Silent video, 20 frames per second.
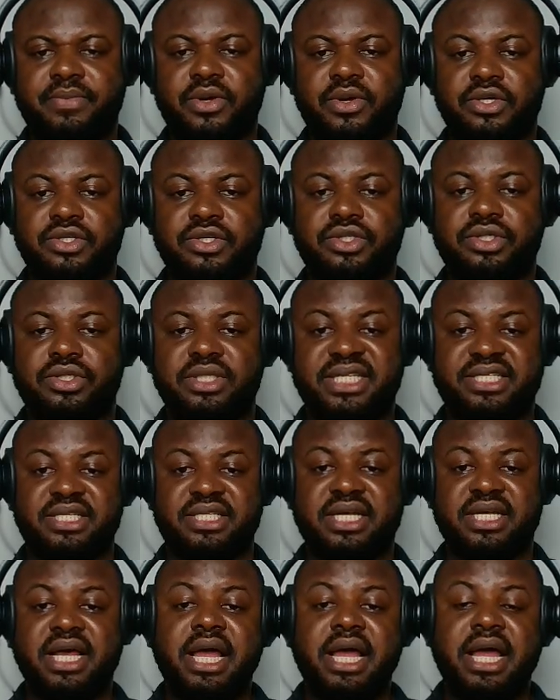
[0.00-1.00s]
Because this
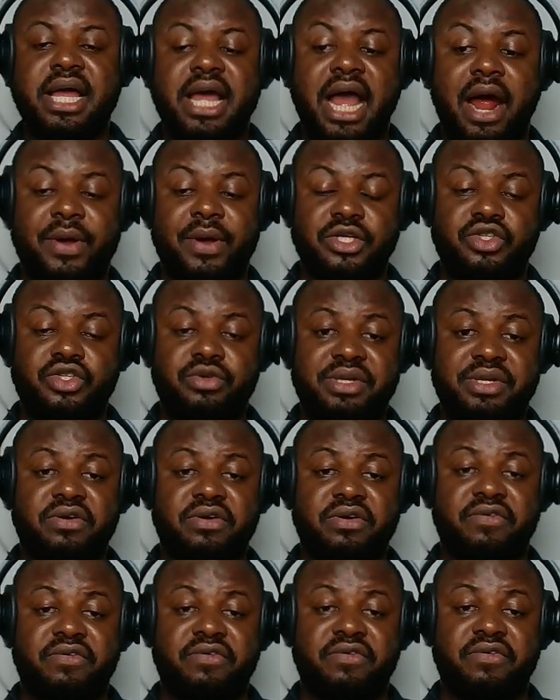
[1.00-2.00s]
is I'm assuming this is
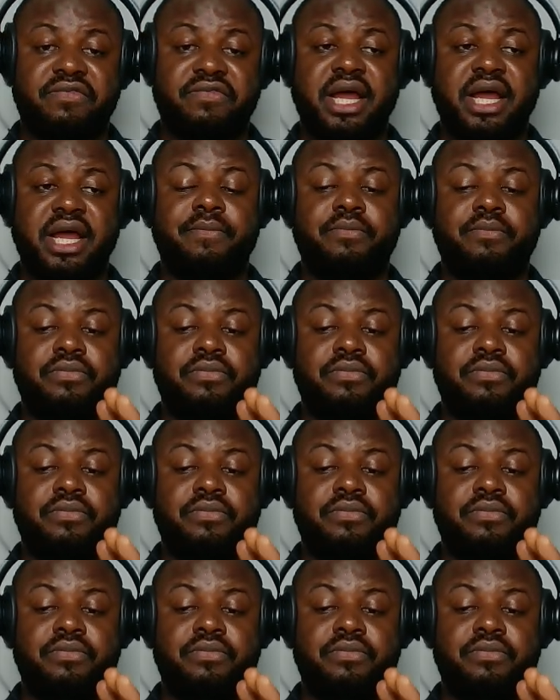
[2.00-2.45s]
your first time